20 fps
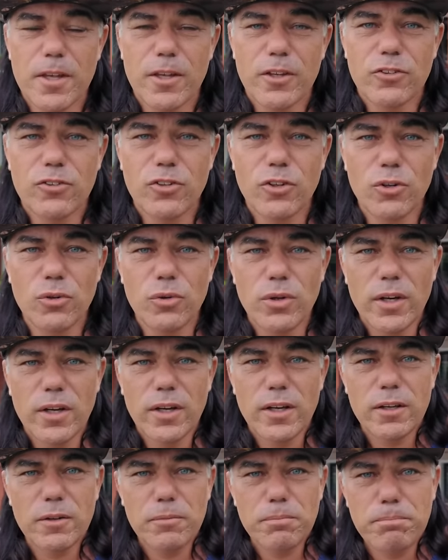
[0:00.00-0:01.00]
So
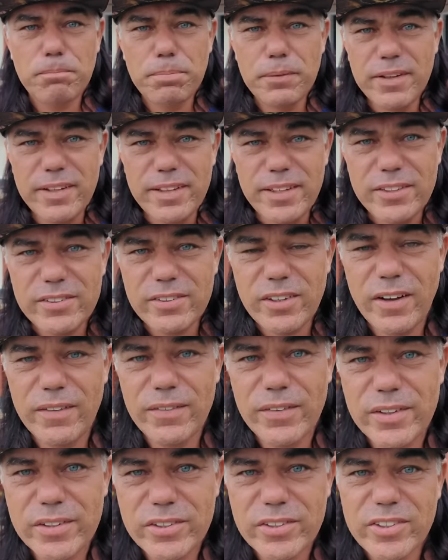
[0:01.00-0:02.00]
please
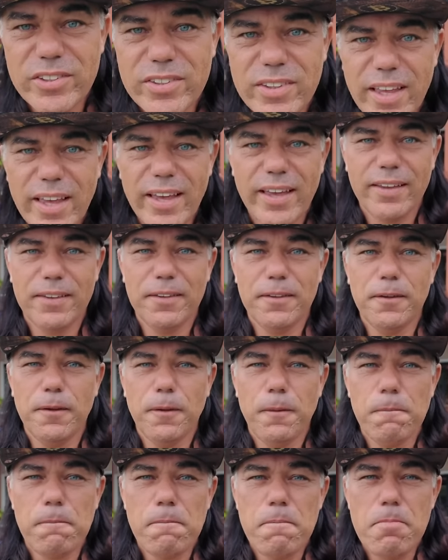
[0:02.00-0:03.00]
understand
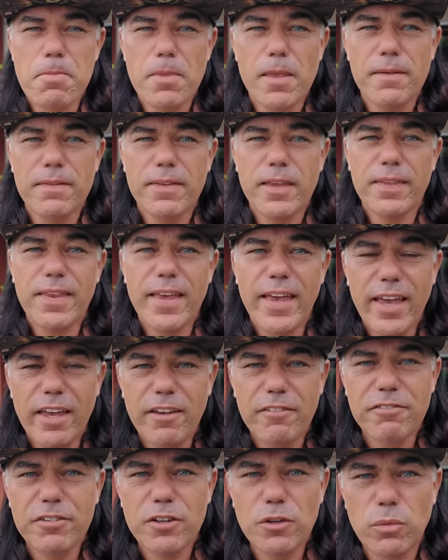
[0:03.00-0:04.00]
that
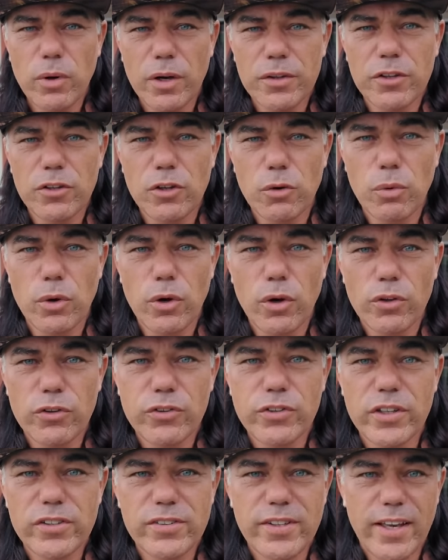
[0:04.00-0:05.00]
everyone in the world
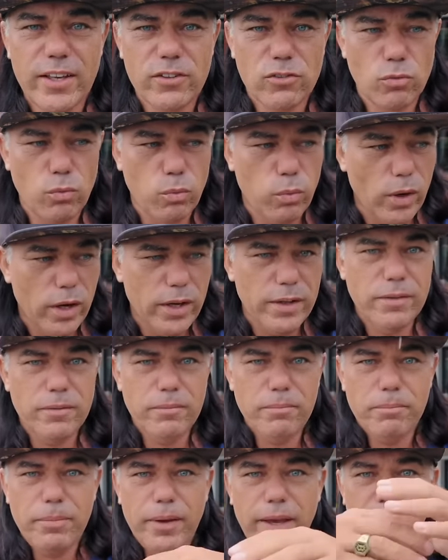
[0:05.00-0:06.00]
just has one
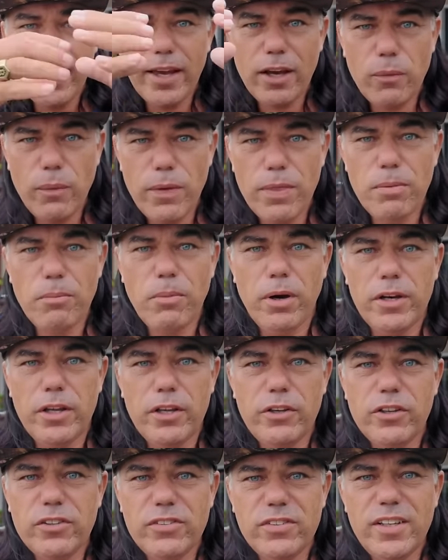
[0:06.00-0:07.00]
bag with
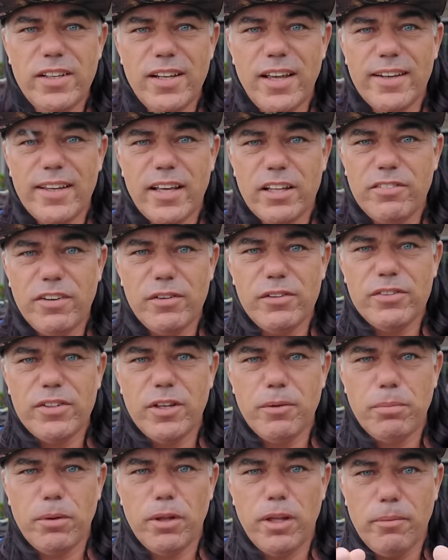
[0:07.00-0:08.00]
money. Just see it like that, very
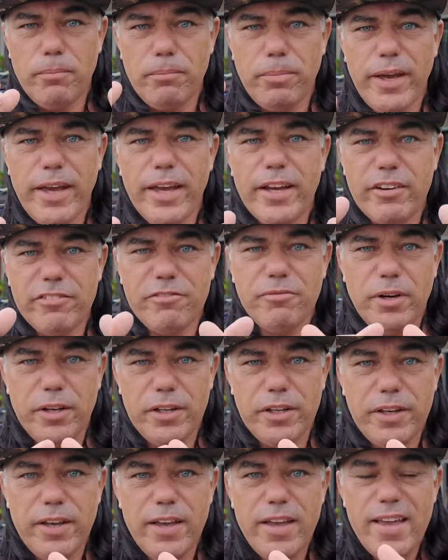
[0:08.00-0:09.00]
simple, a bag of
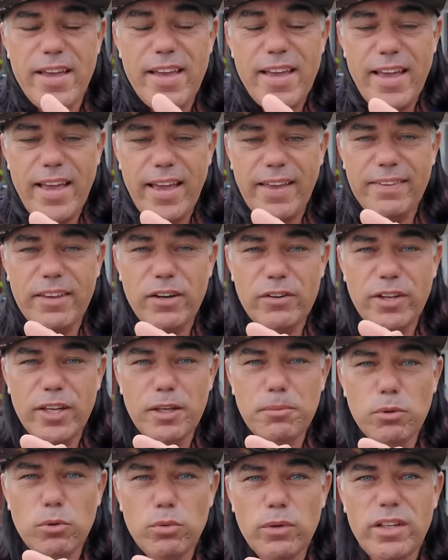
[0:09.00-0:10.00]
money. And they're
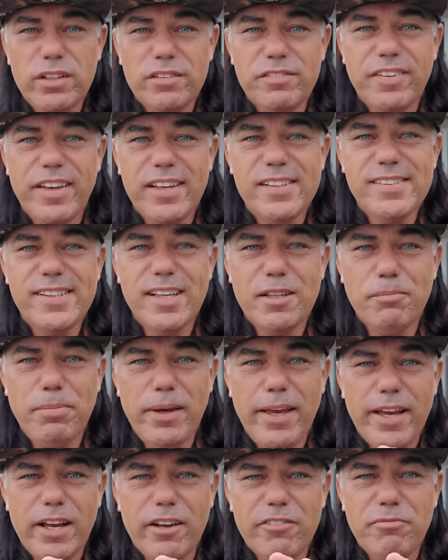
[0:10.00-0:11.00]
able to invest that
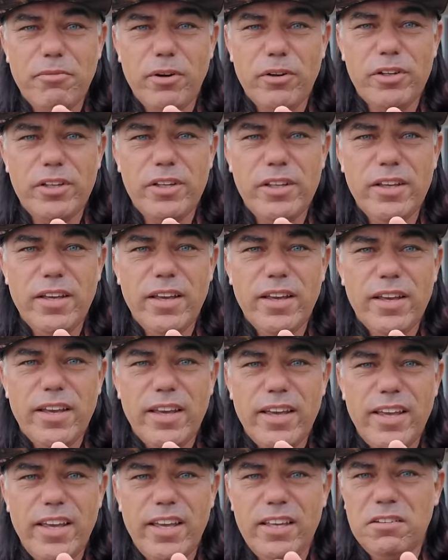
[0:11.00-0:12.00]
bag of money
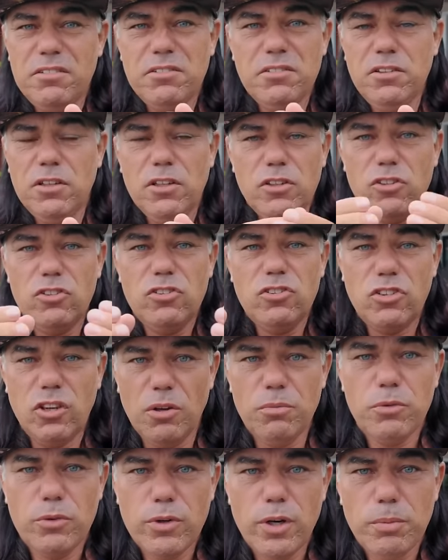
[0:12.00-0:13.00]
in
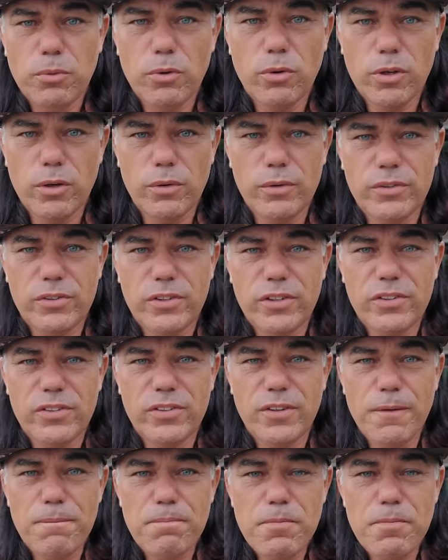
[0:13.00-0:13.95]
some cryptocurrencies.